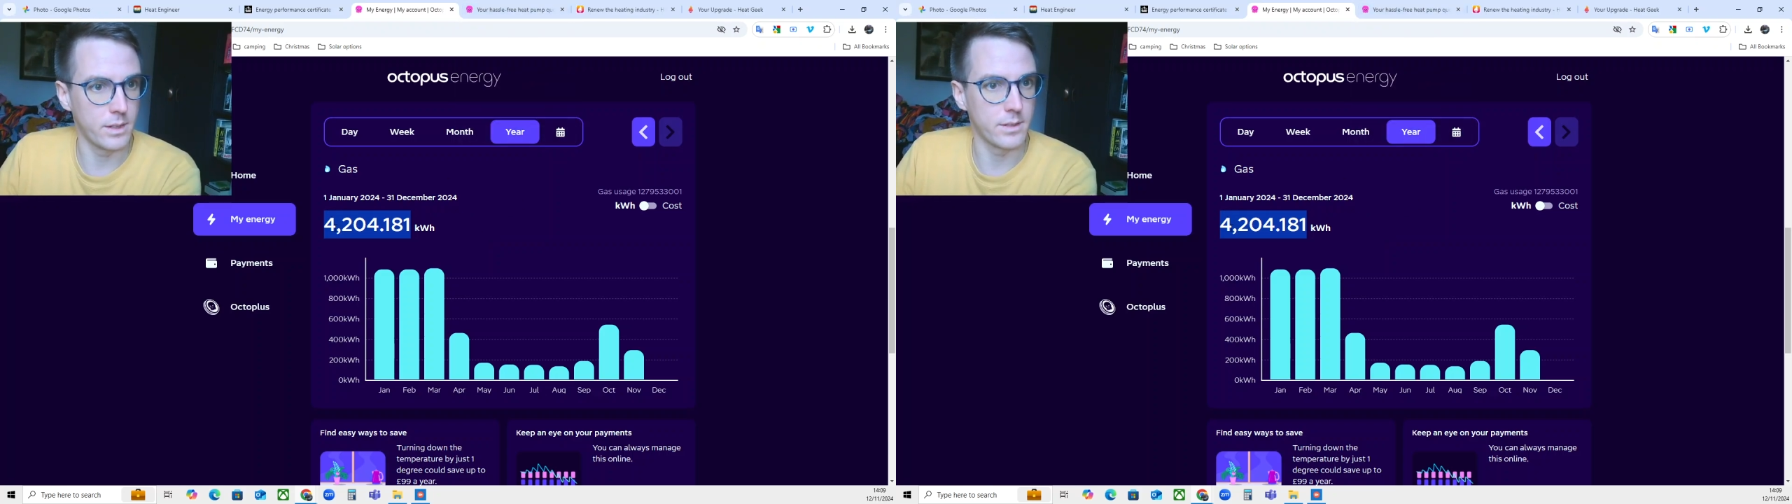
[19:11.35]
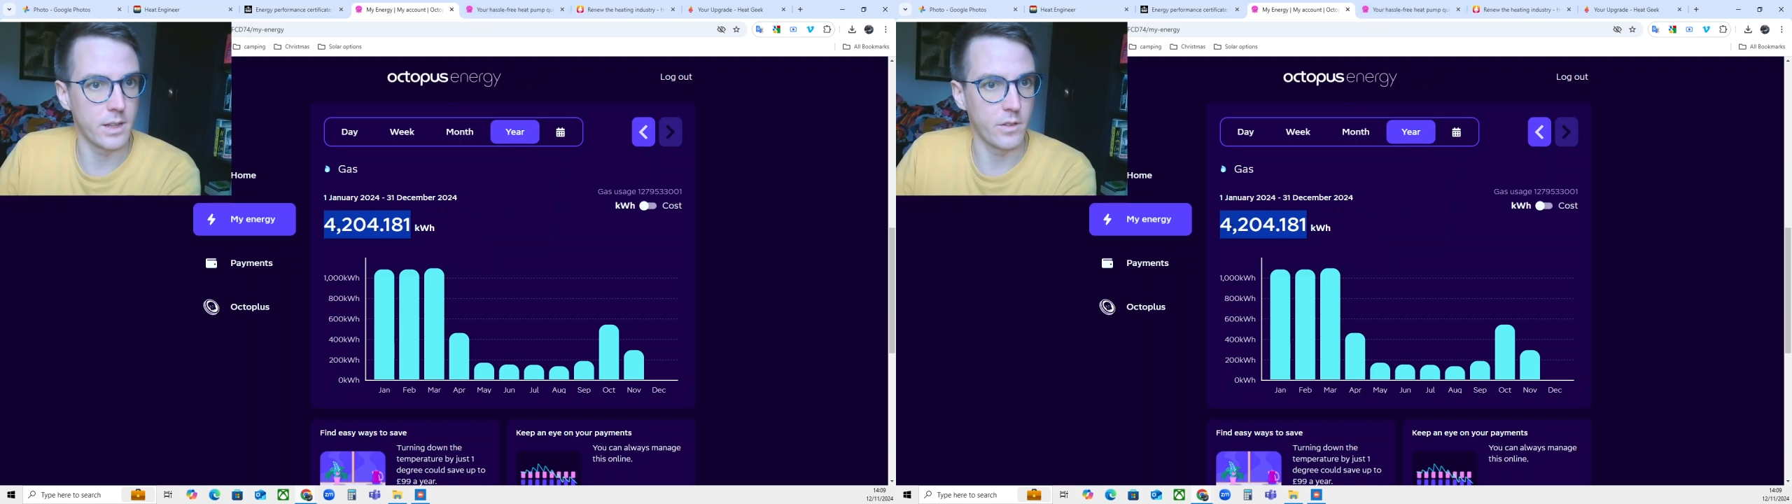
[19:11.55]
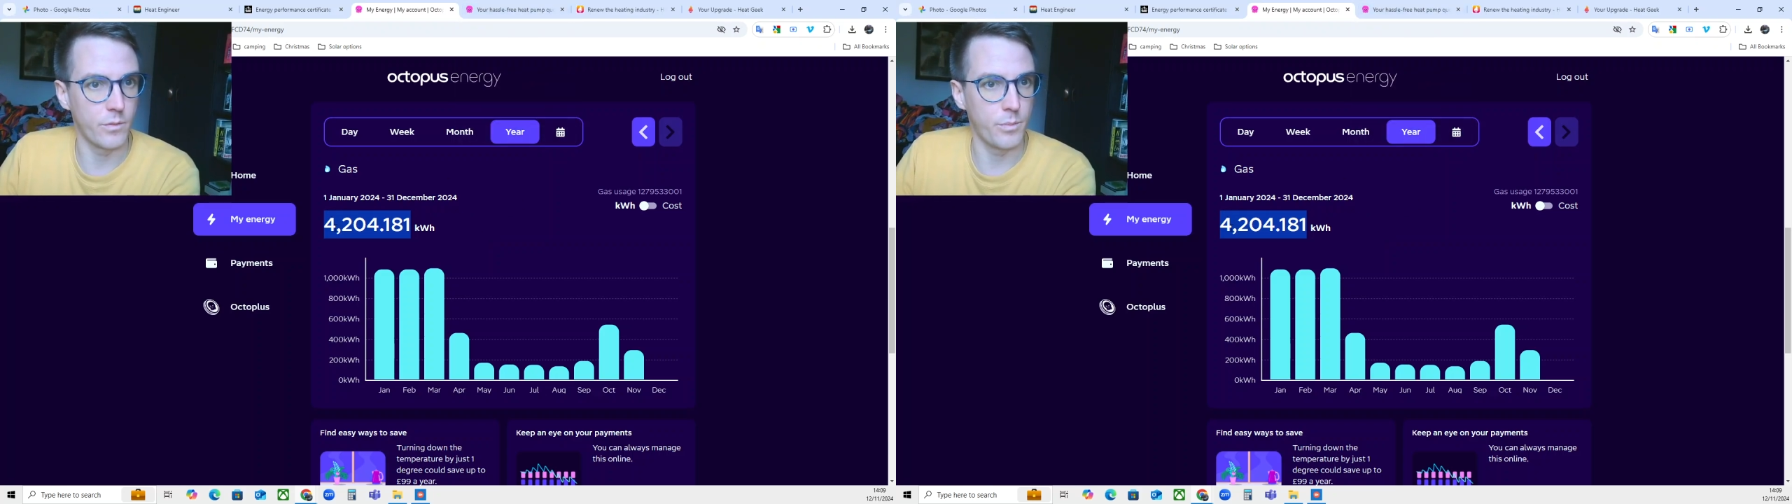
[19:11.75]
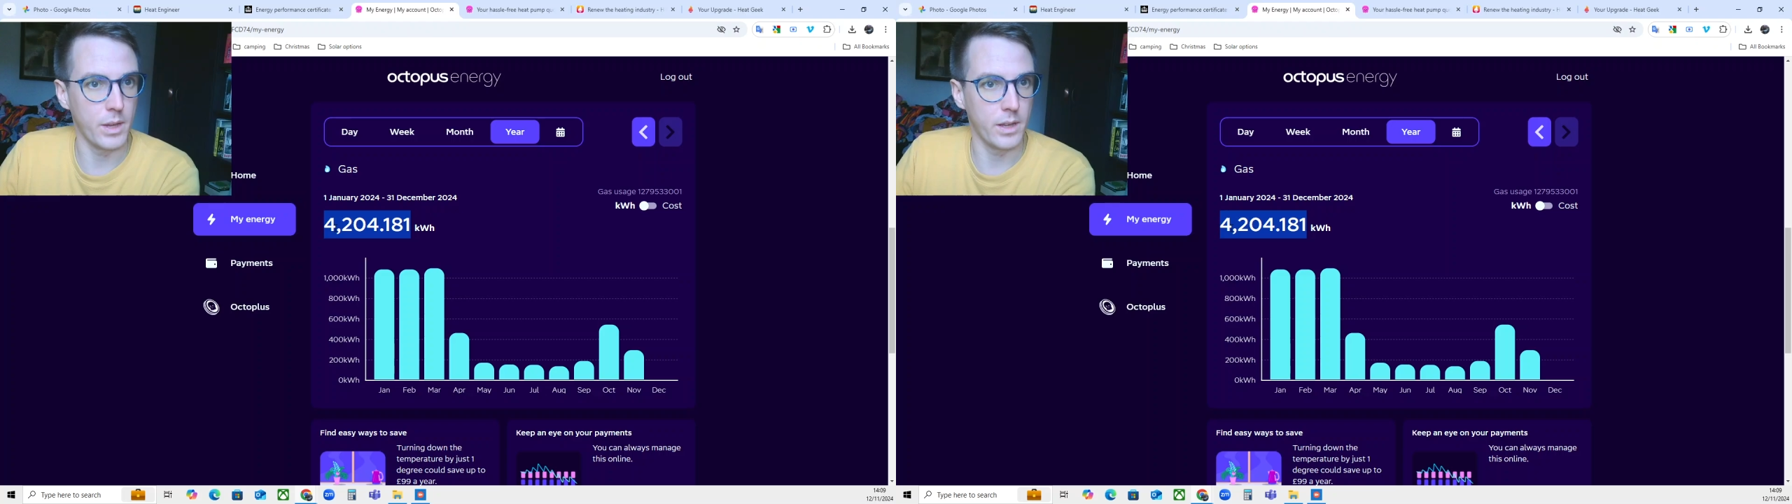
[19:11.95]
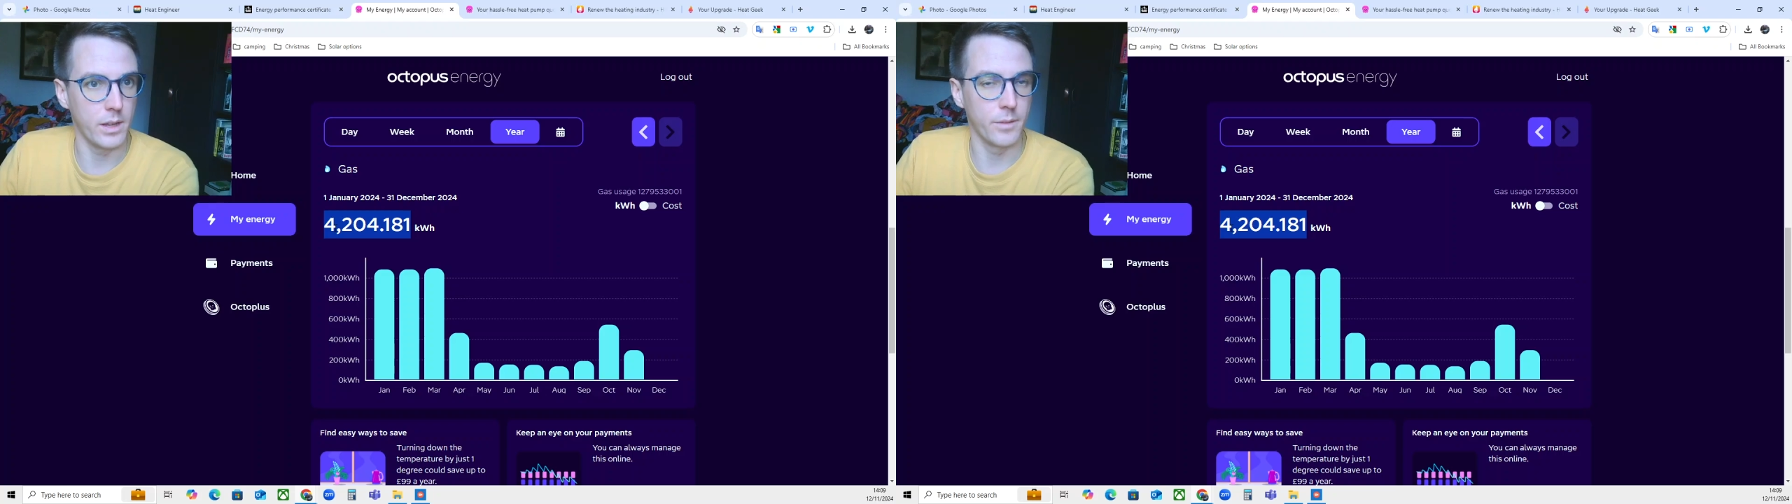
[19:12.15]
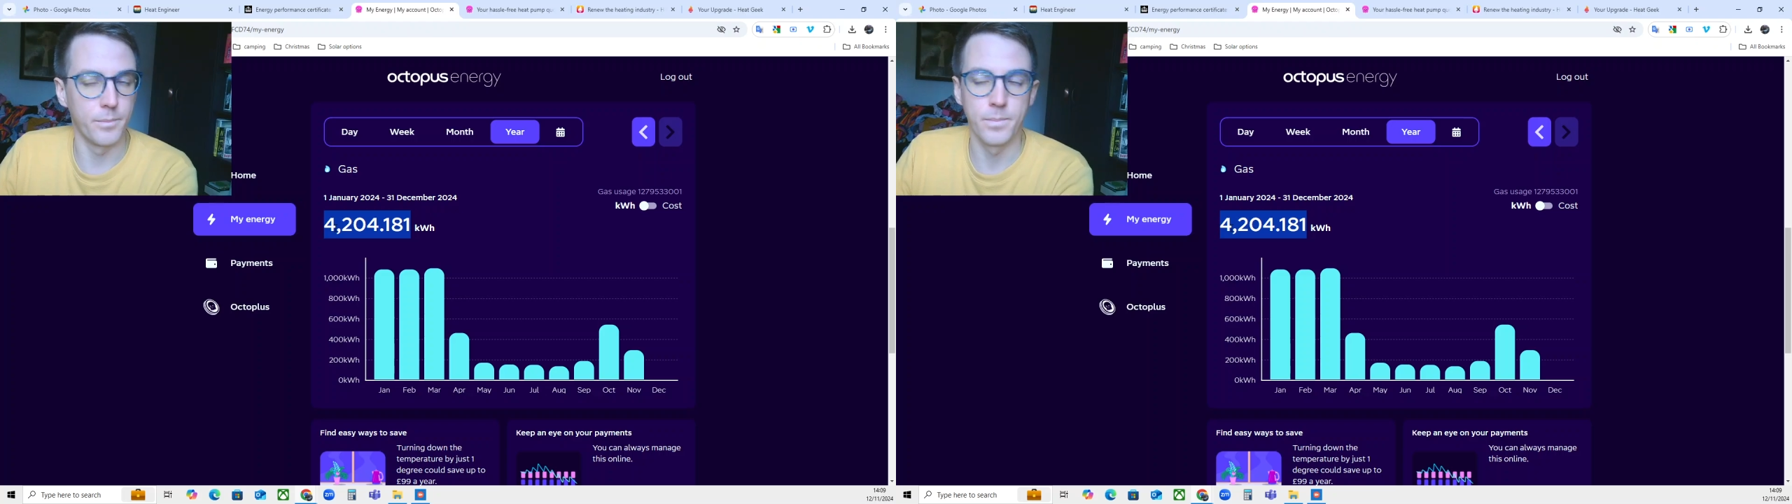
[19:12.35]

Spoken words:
instead of being